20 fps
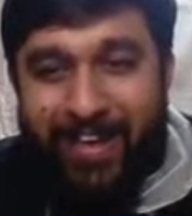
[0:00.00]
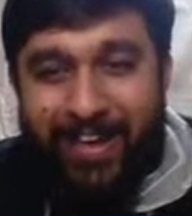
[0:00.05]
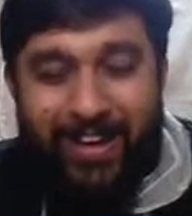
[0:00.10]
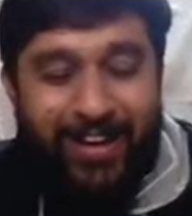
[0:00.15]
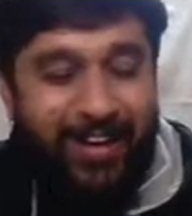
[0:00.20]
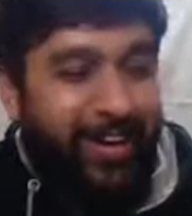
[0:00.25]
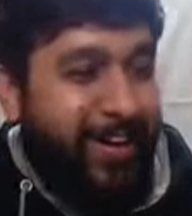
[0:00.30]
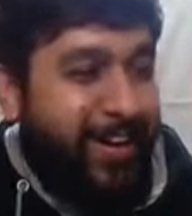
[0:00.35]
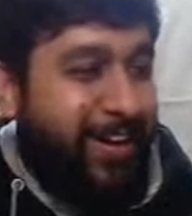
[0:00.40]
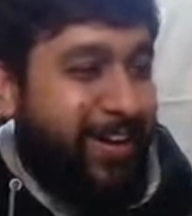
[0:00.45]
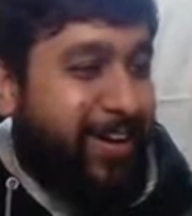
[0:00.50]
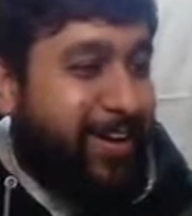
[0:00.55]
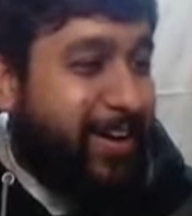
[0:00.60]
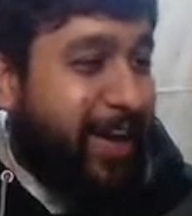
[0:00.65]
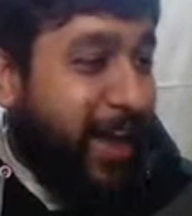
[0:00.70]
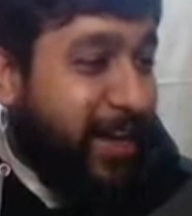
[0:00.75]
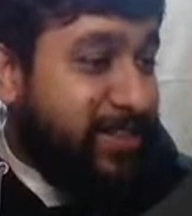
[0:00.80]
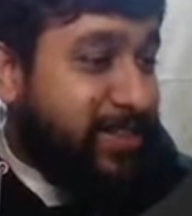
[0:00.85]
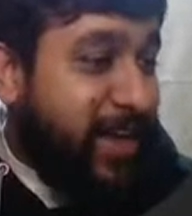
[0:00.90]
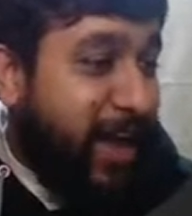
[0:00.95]

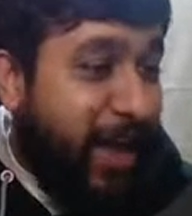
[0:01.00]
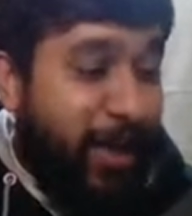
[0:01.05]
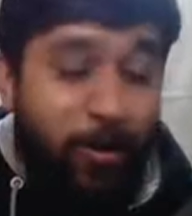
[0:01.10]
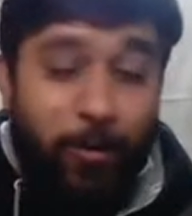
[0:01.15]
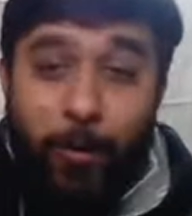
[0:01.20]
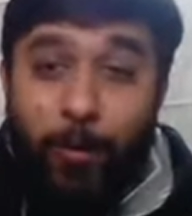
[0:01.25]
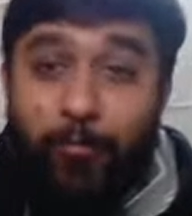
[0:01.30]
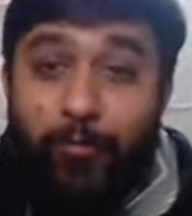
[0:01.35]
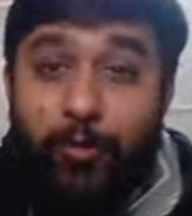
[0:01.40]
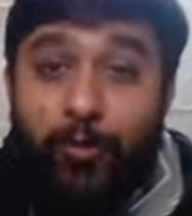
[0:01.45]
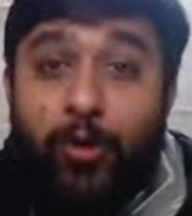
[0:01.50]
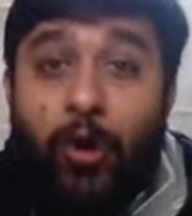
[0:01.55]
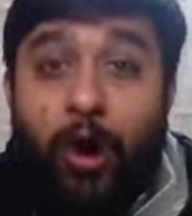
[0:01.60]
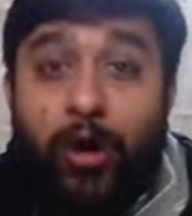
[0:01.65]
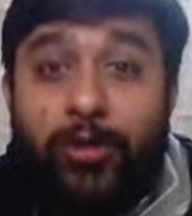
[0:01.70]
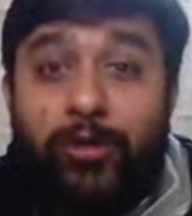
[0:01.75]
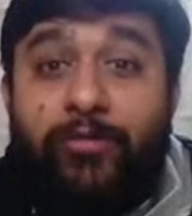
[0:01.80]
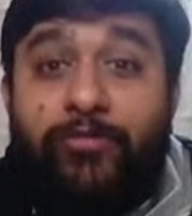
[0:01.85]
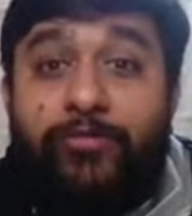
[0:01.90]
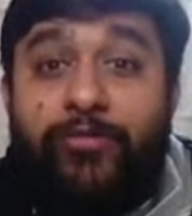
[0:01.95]
Guys, I hope you
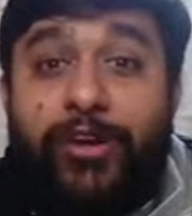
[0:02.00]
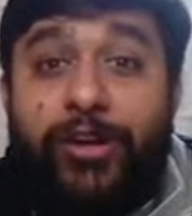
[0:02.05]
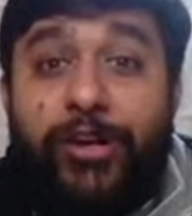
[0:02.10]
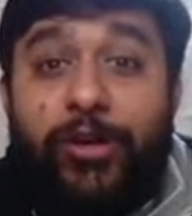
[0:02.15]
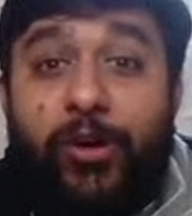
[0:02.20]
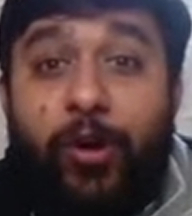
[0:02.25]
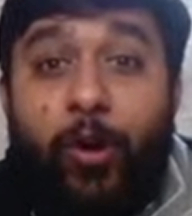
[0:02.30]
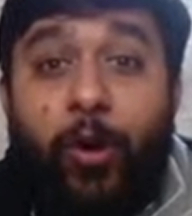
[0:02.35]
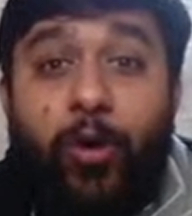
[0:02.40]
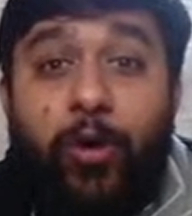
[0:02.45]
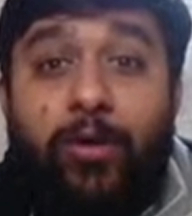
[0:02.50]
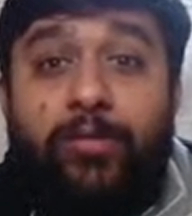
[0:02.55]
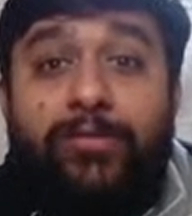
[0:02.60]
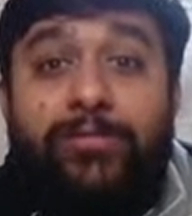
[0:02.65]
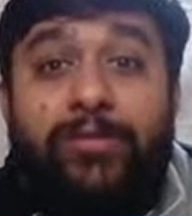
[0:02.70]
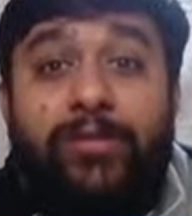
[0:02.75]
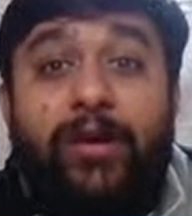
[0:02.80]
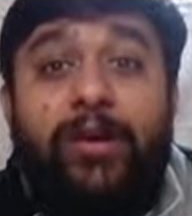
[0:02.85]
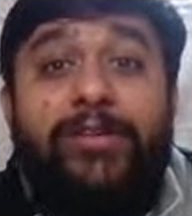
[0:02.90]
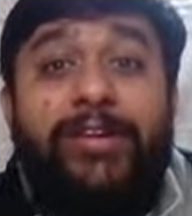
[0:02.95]
got the video
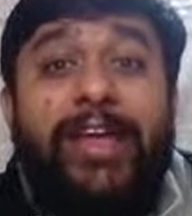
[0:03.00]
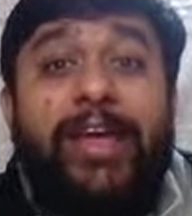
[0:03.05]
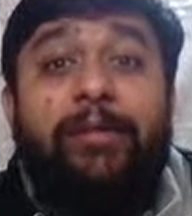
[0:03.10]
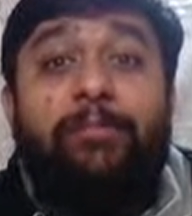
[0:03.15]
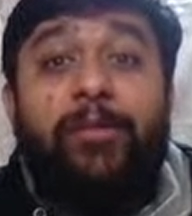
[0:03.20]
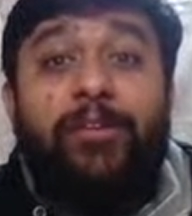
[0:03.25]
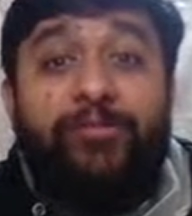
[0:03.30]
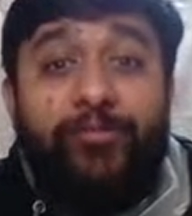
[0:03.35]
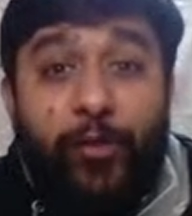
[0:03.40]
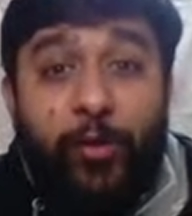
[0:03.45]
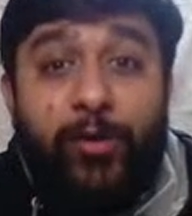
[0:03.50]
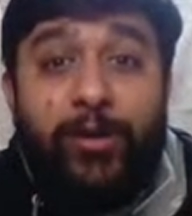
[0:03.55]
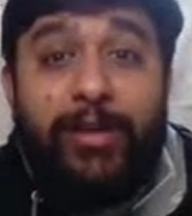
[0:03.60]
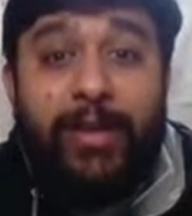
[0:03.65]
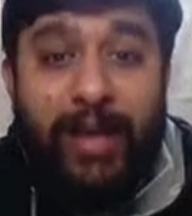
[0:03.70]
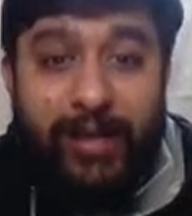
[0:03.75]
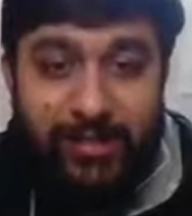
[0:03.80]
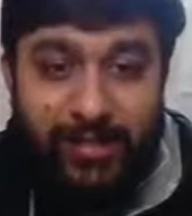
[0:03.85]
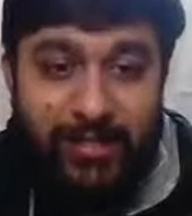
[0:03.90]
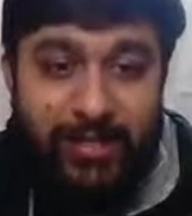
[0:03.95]
the day before
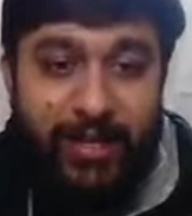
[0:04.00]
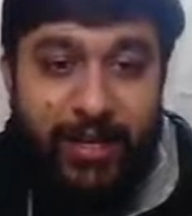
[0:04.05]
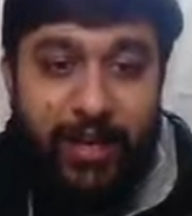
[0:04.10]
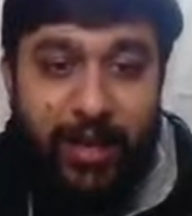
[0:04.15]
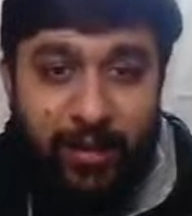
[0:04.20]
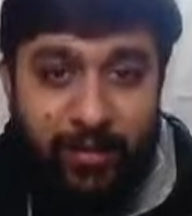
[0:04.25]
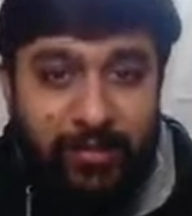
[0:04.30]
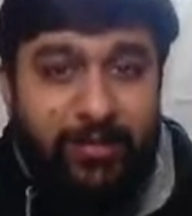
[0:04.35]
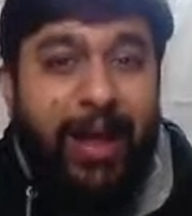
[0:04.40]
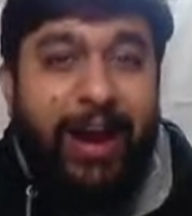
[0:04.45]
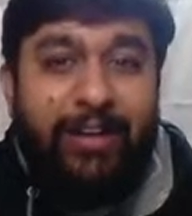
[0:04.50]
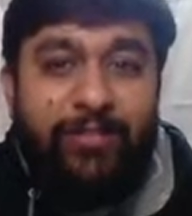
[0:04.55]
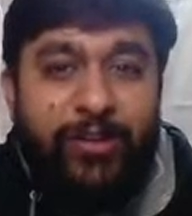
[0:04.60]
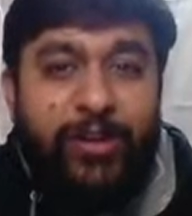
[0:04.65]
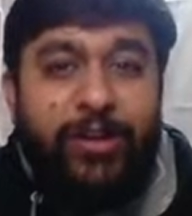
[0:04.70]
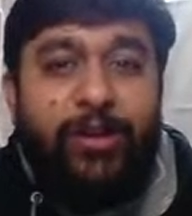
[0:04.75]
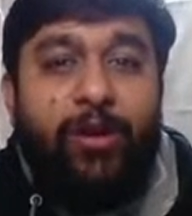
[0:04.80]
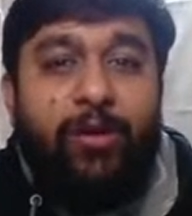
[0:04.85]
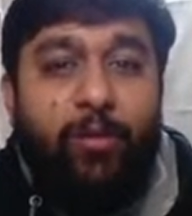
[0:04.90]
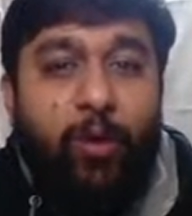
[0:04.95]
yesterday. That
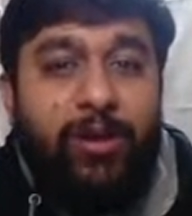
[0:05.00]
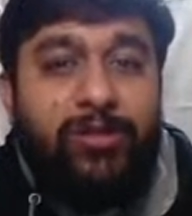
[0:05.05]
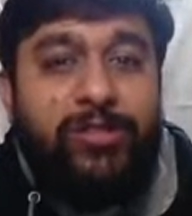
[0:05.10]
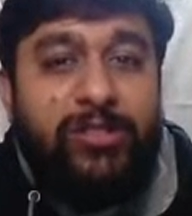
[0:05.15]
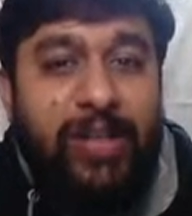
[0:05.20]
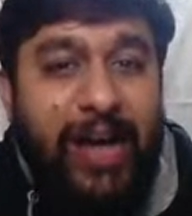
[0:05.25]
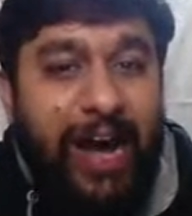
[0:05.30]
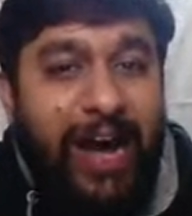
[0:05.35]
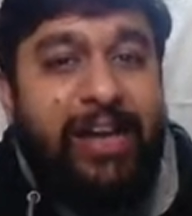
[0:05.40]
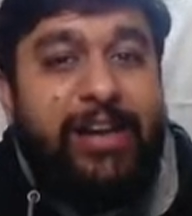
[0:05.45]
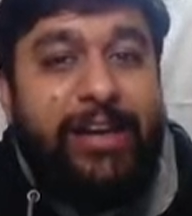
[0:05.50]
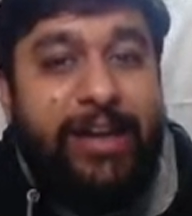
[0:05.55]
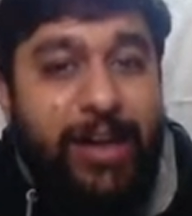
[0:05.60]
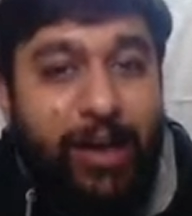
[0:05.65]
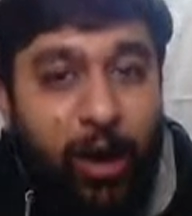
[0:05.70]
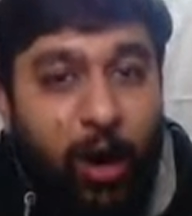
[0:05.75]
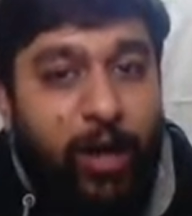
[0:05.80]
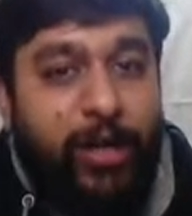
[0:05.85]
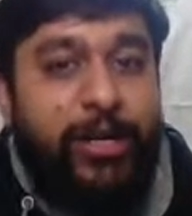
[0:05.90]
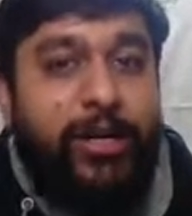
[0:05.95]
video was a
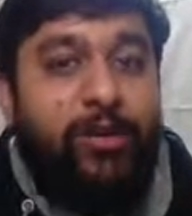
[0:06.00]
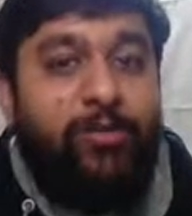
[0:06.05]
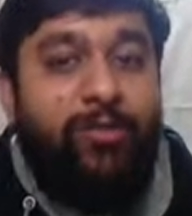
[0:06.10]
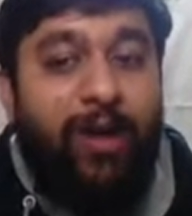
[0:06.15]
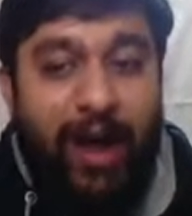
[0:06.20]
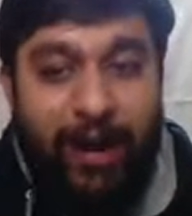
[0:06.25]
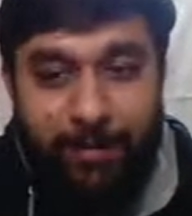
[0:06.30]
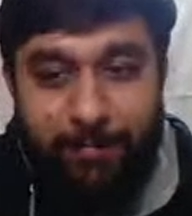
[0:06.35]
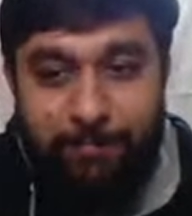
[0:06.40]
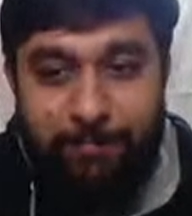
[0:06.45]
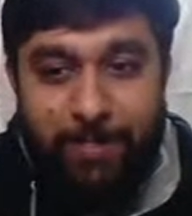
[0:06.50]
recorded one.